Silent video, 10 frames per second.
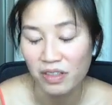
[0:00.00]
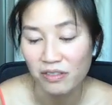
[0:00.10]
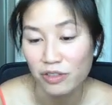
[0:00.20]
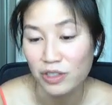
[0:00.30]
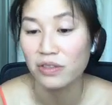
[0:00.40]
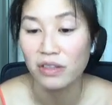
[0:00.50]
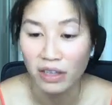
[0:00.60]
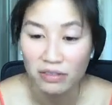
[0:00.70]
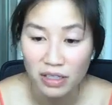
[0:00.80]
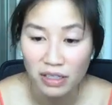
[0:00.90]
First of all, you
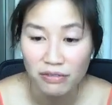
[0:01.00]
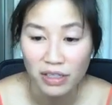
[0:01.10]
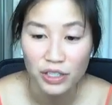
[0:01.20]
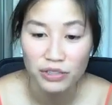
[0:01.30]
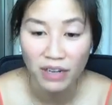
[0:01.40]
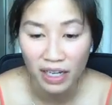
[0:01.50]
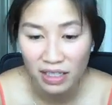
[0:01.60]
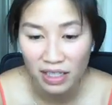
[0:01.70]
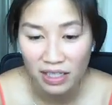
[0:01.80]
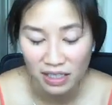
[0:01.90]
have to like finish
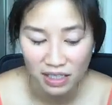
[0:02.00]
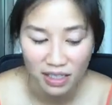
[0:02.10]
filing,